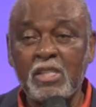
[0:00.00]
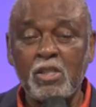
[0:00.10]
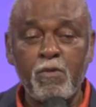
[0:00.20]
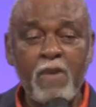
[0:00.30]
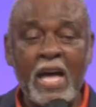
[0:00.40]
And
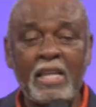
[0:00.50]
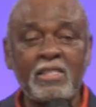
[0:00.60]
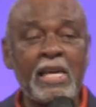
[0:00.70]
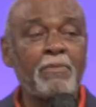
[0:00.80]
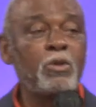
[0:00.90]
so finally, in
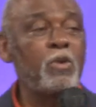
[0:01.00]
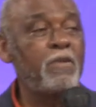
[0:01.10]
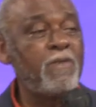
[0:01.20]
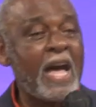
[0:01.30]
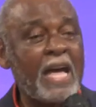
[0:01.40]
chapter
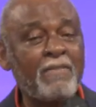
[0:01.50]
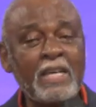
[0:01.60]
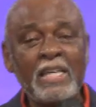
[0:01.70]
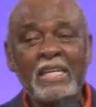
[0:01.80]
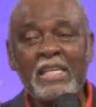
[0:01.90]
25,
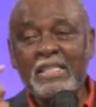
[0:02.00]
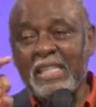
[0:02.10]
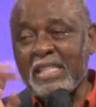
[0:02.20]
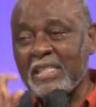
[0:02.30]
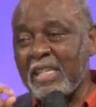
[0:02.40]
he
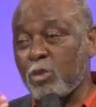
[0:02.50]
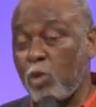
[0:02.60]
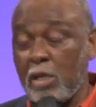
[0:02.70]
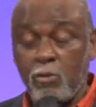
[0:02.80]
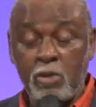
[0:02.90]
says, This,
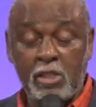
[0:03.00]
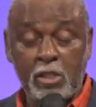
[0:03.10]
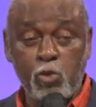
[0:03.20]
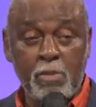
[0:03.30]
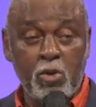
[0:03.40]
what I, this
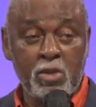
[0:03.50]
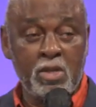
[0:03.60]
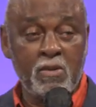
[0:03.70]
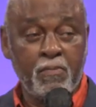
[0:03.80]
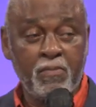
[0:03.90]
is what I'm going
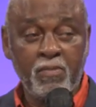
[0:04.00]
to do.